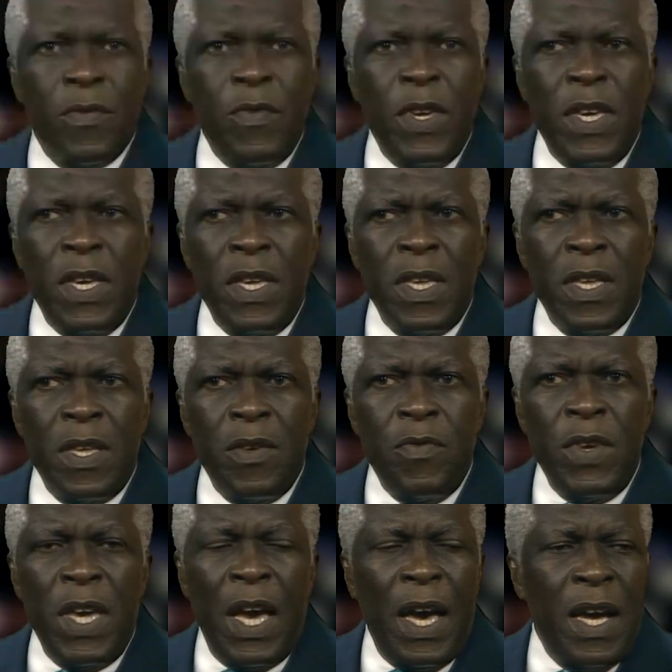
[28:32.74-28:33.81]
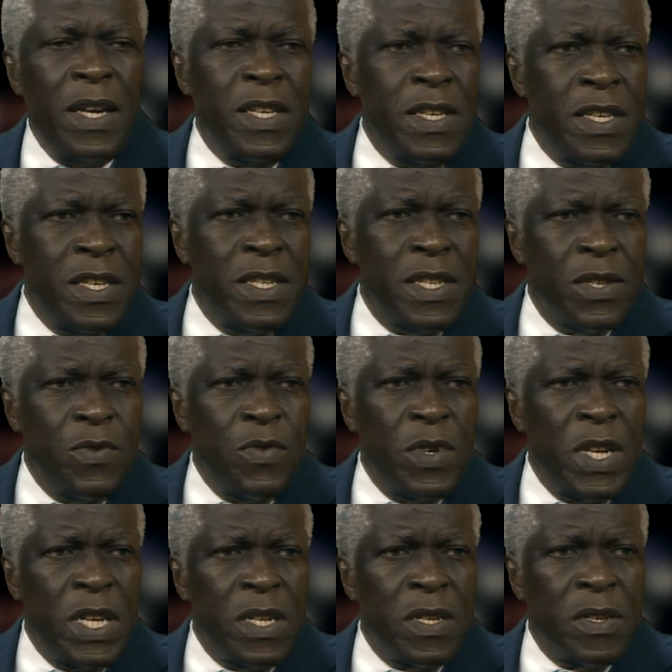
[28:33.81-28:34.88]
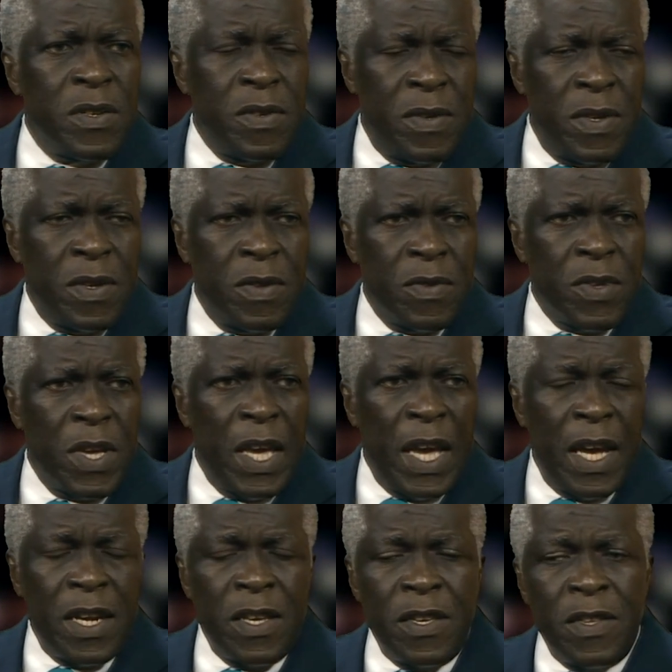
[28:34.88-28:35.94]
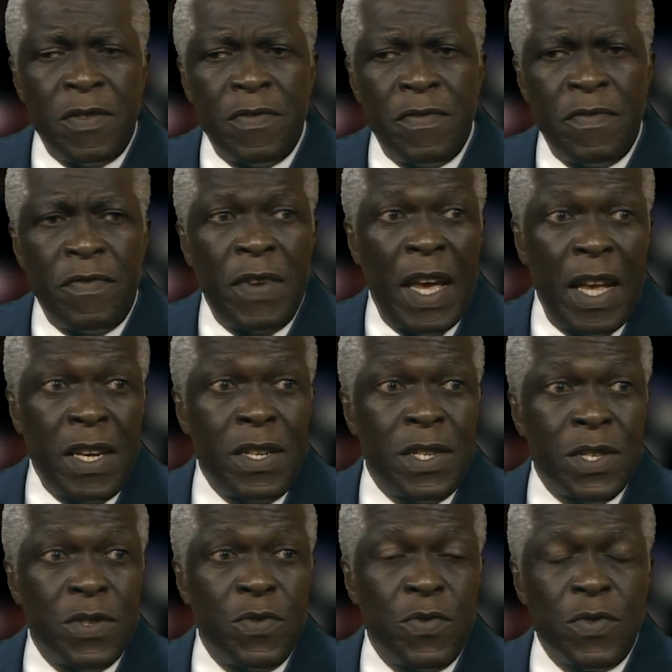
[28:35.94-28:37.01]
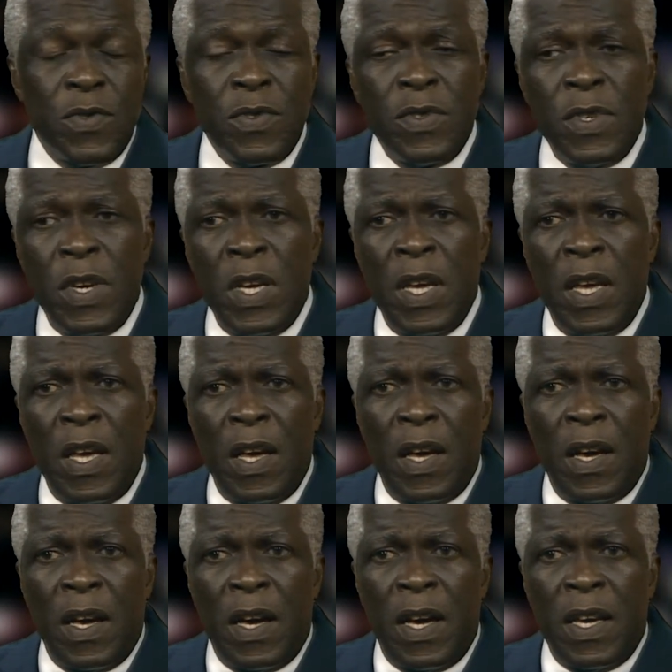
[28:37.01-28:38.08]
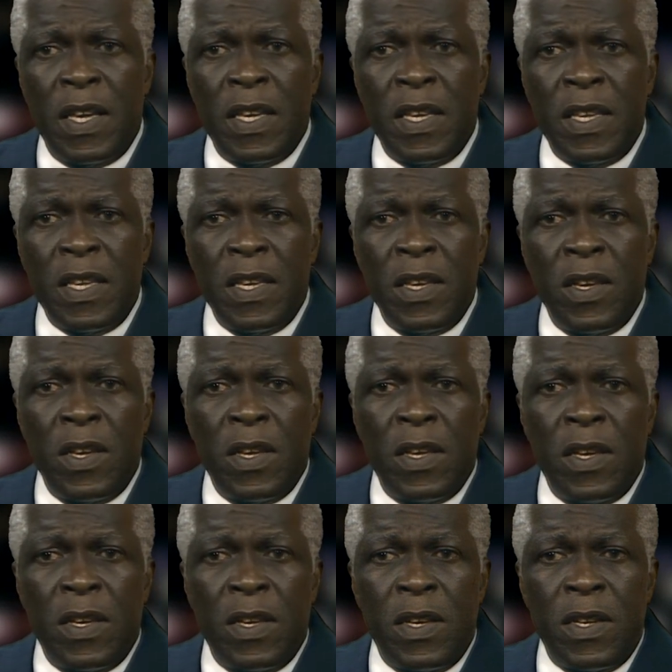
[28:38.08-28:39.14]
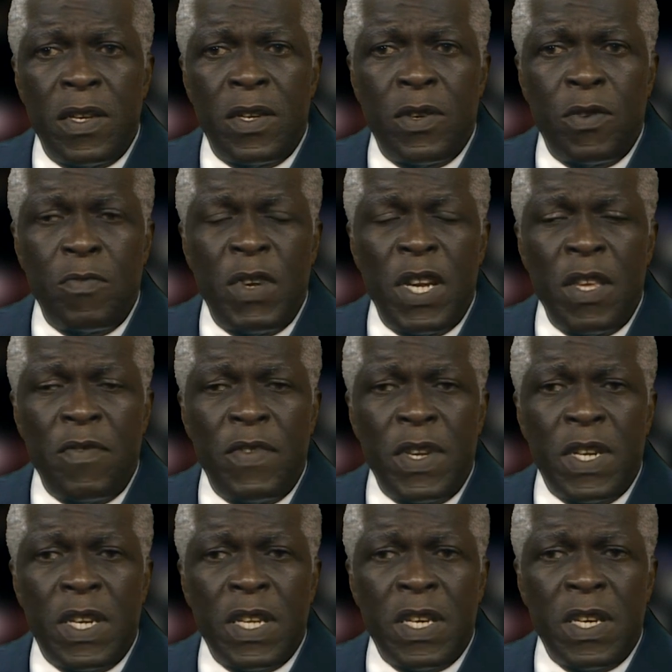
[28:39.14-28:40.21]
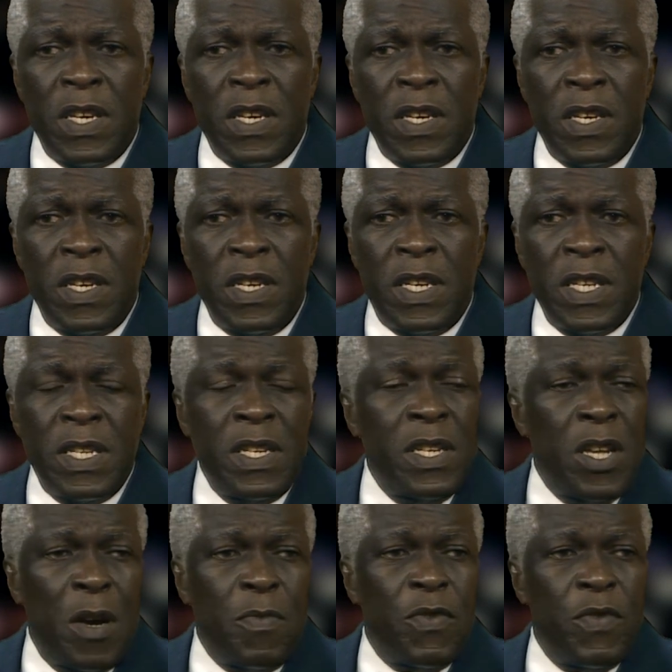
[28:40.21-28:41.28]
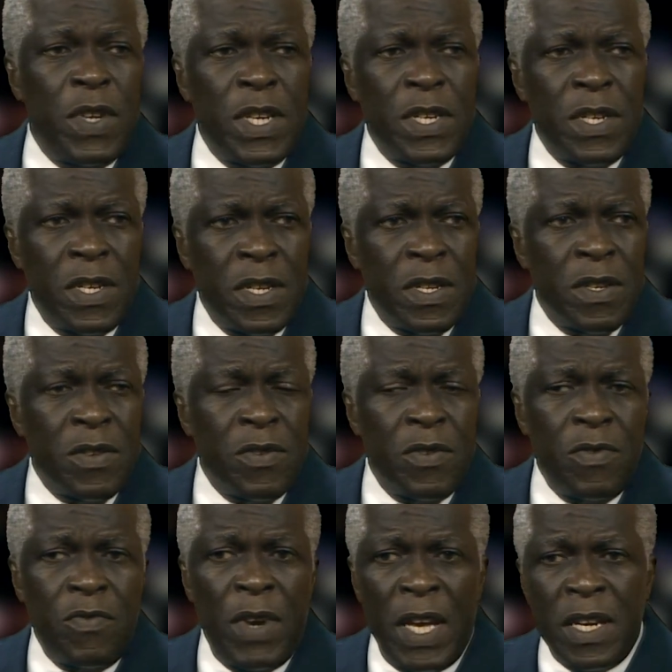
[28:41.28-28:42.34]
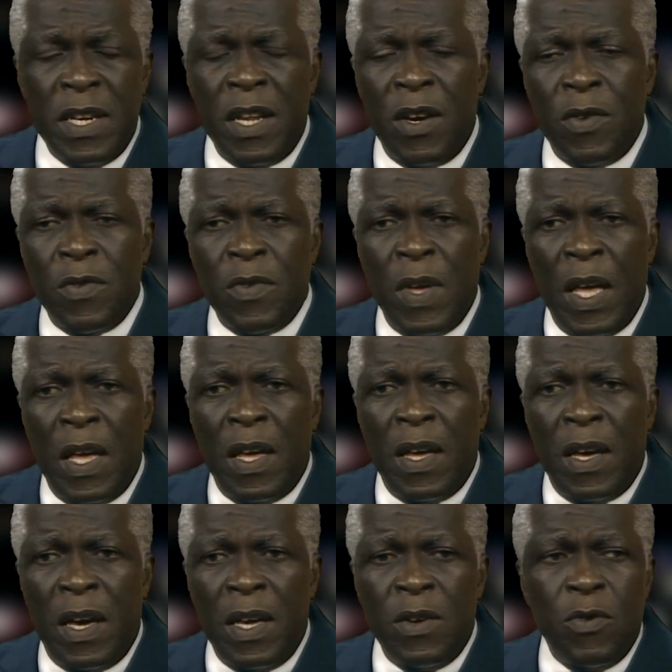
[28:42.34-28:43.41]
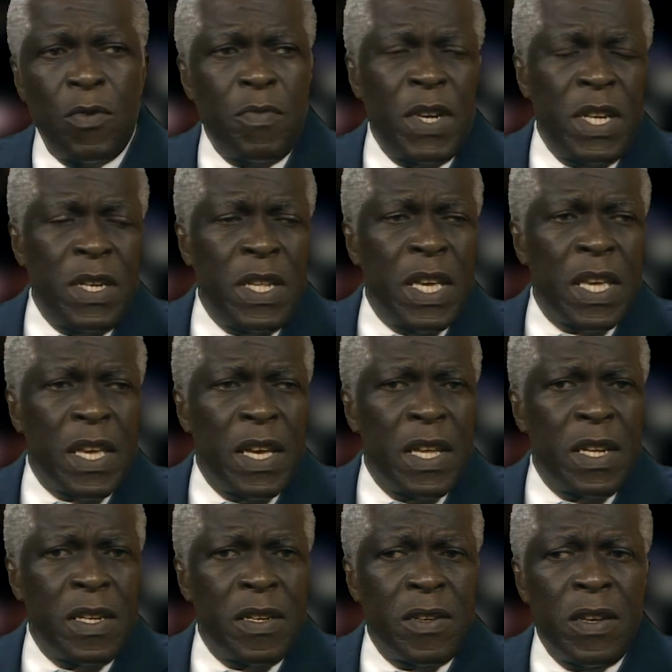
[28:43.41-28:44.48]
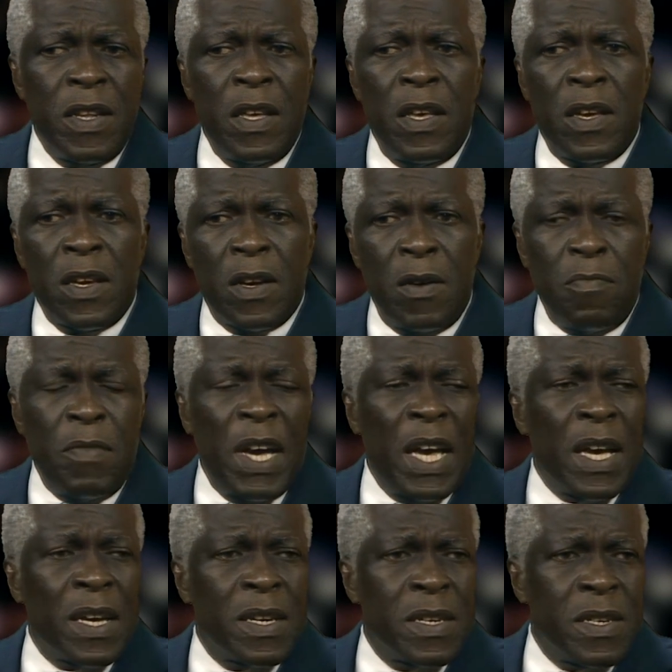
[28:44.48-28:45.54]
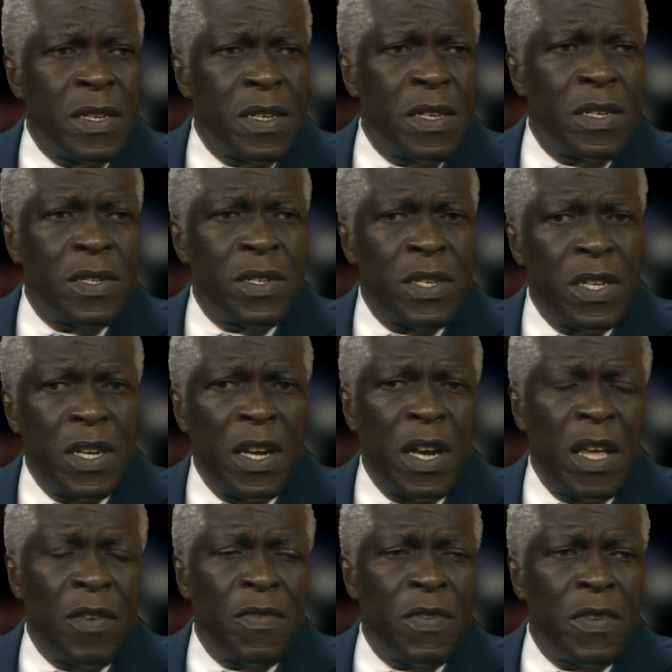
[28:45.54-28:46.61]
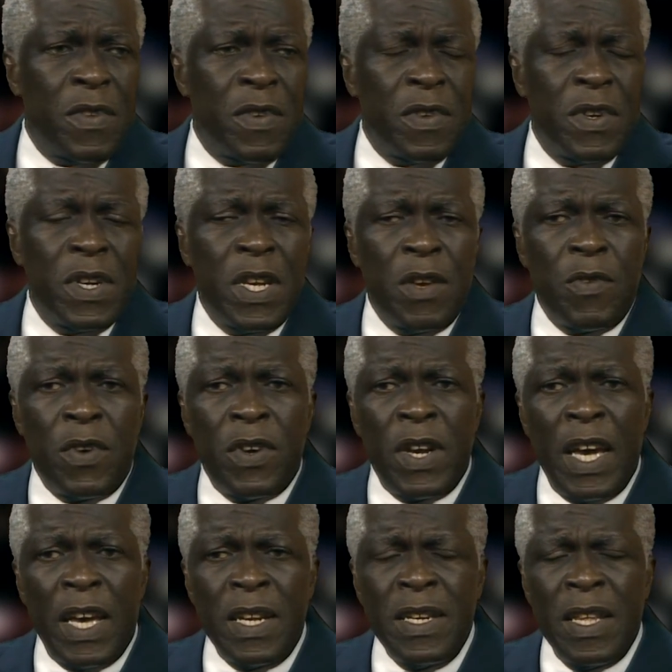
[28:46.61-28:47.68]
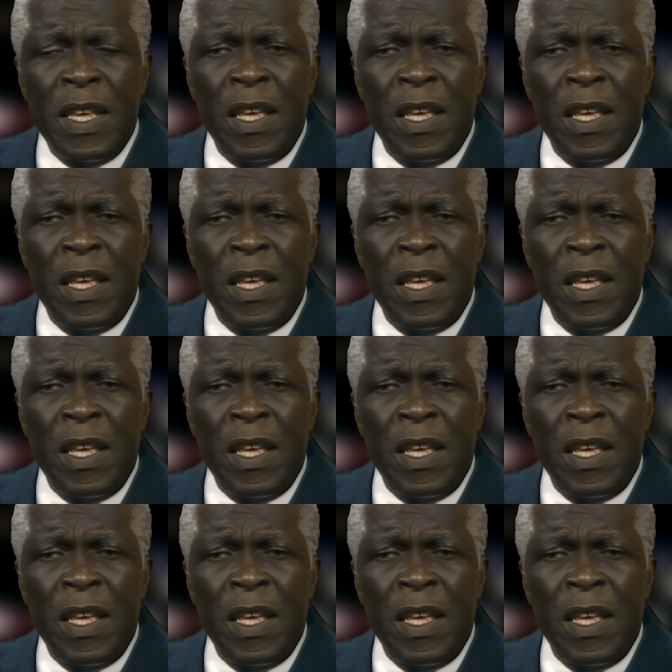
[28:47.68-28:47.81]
We had a school in Guyana, flying school. I don't believe it isn't operational right now. I hope that they can come back to the level they were at.